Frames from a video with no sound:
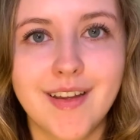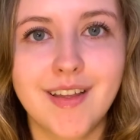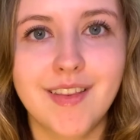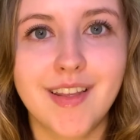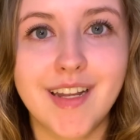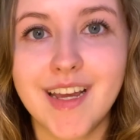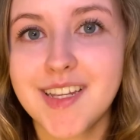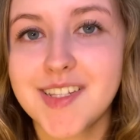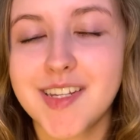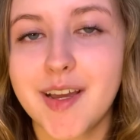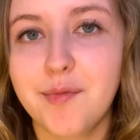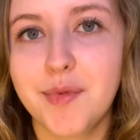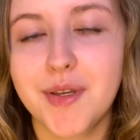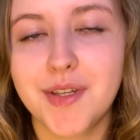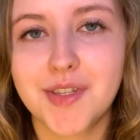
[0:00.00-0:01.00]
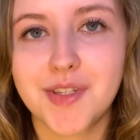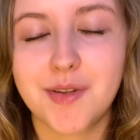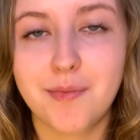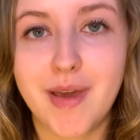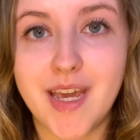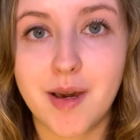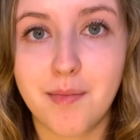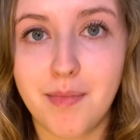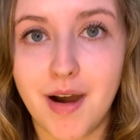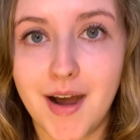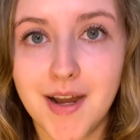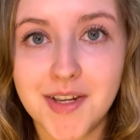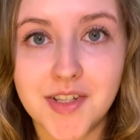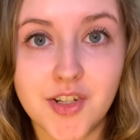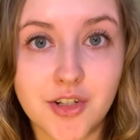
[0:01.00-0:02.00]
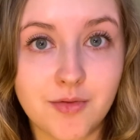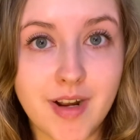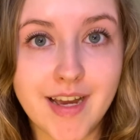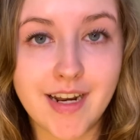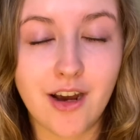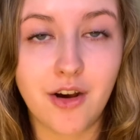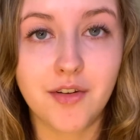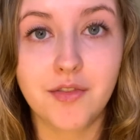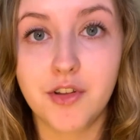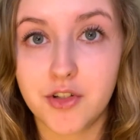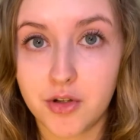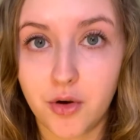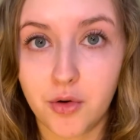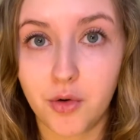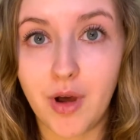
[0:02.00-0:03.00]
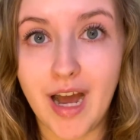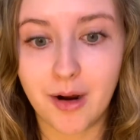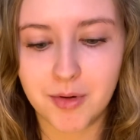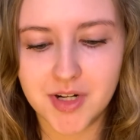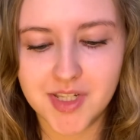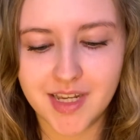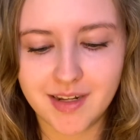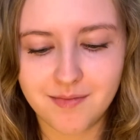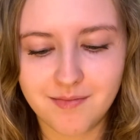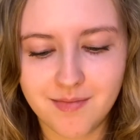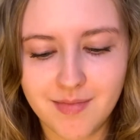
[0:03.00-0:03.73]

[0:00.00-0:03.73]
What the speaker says: The next step is to make a box to write out the total hours in.